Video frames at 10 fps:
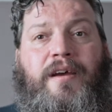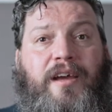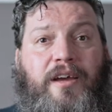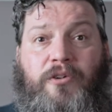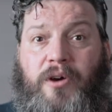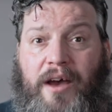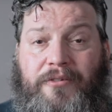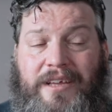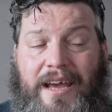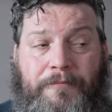If you
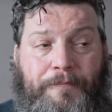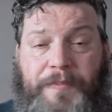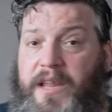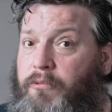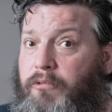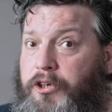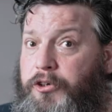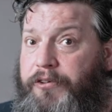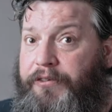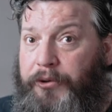haven't yet, then watch
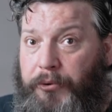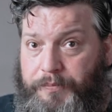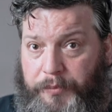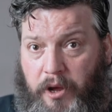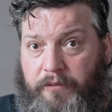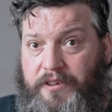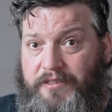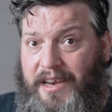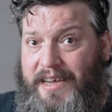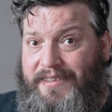a review of
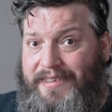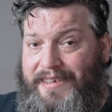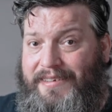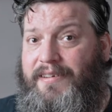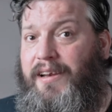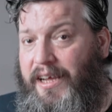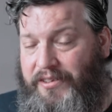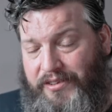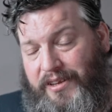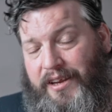this lens and
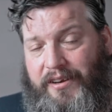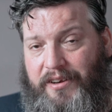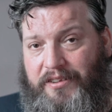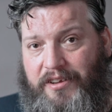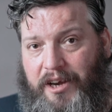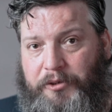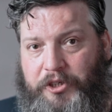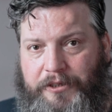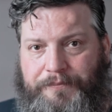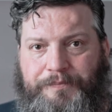links in the
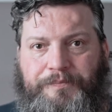description.